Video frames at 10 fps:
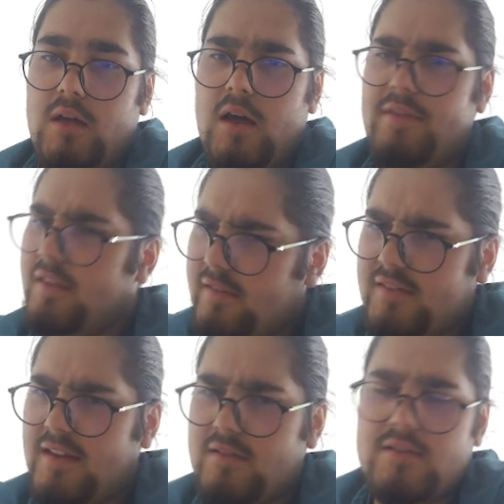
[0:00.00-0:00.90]
I think, the
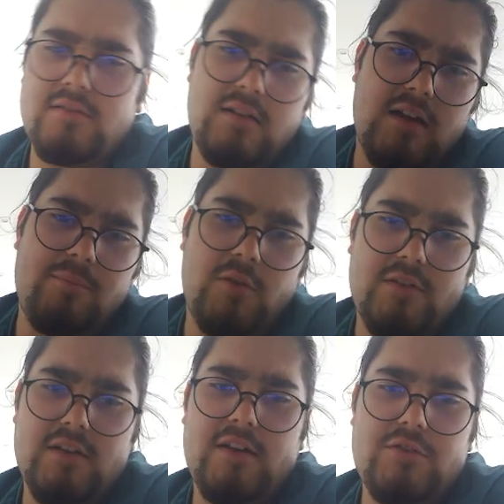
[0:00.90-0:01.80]
centre. I'm not
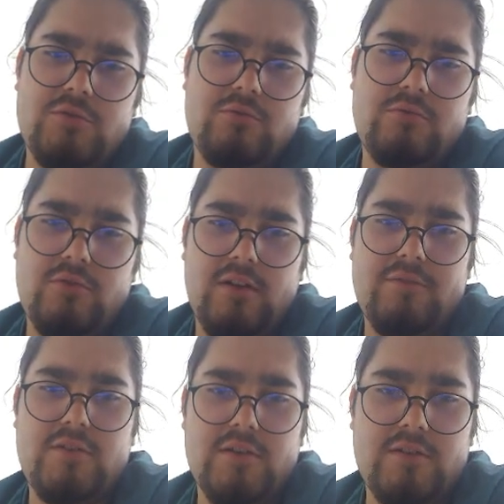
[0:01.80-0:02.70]
entirely sure. We'll
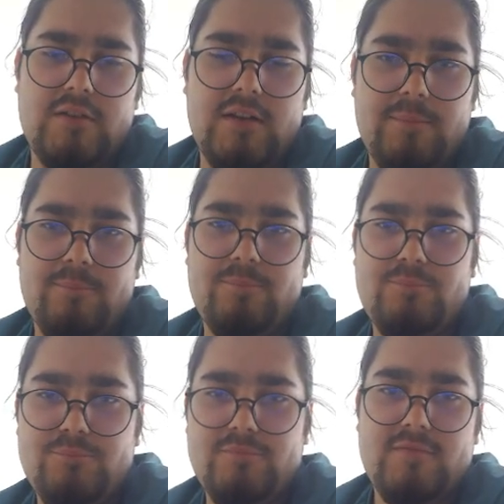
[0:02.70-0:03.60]
have to
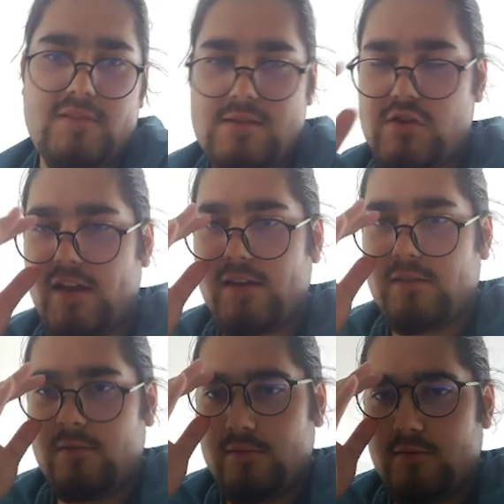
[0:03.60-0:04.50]
check
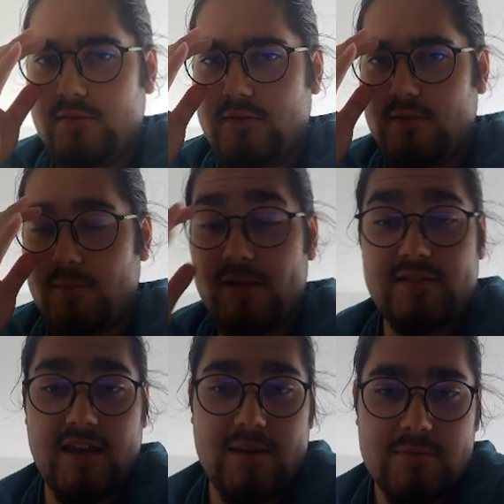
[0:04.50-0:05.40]
the
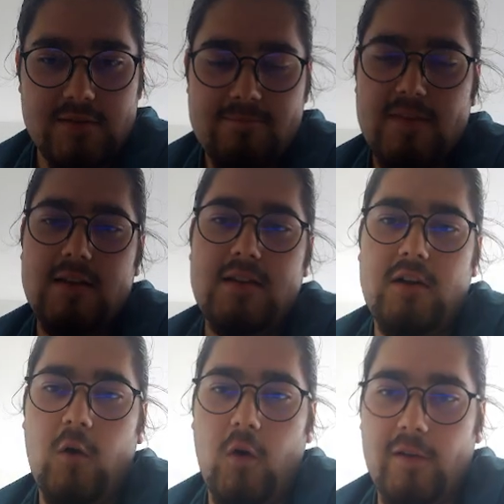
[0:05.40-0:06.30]
master games
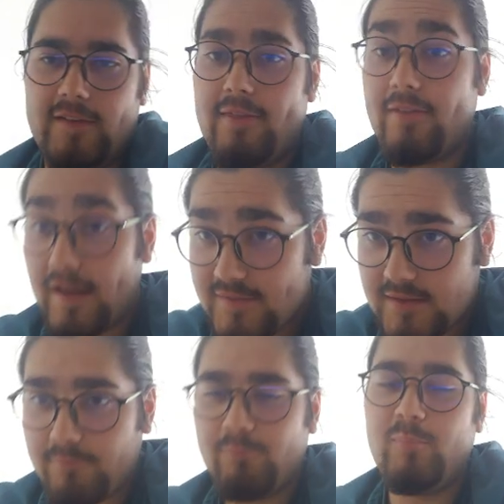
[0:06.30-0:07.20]
on that.
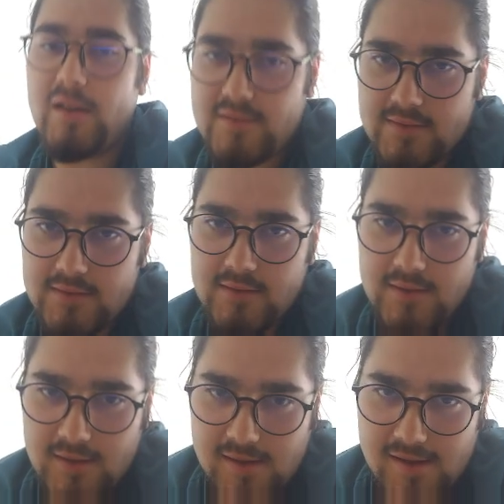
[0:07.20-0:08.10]
But
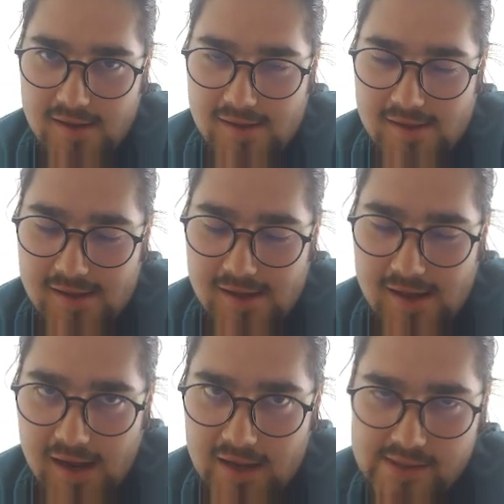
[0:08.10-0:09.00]

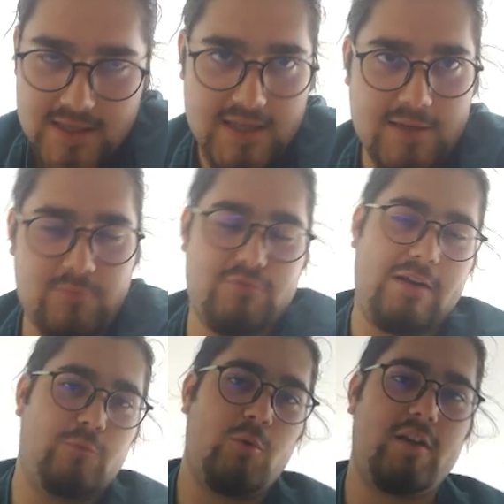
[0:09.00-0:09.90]
I think it was
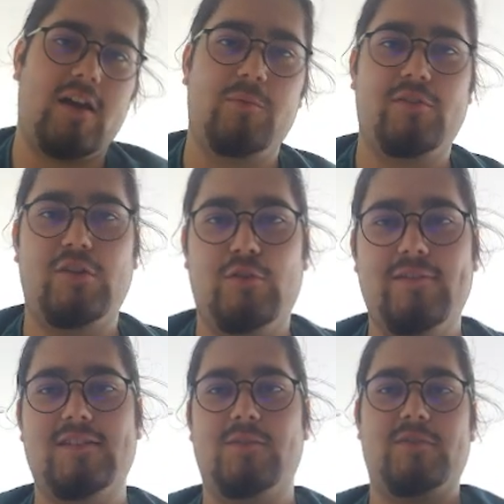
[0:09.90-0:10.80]
round 1. I was
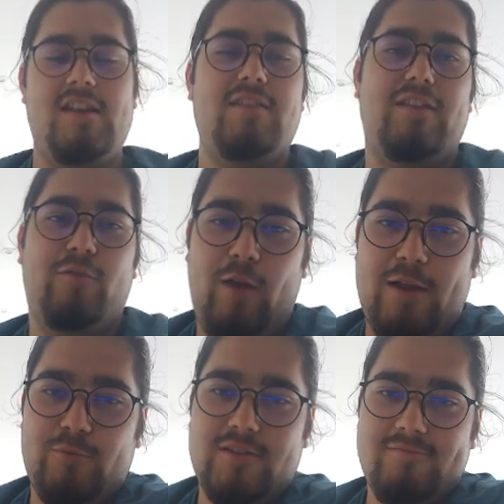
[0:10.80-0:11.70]
nervous. It was an evening round,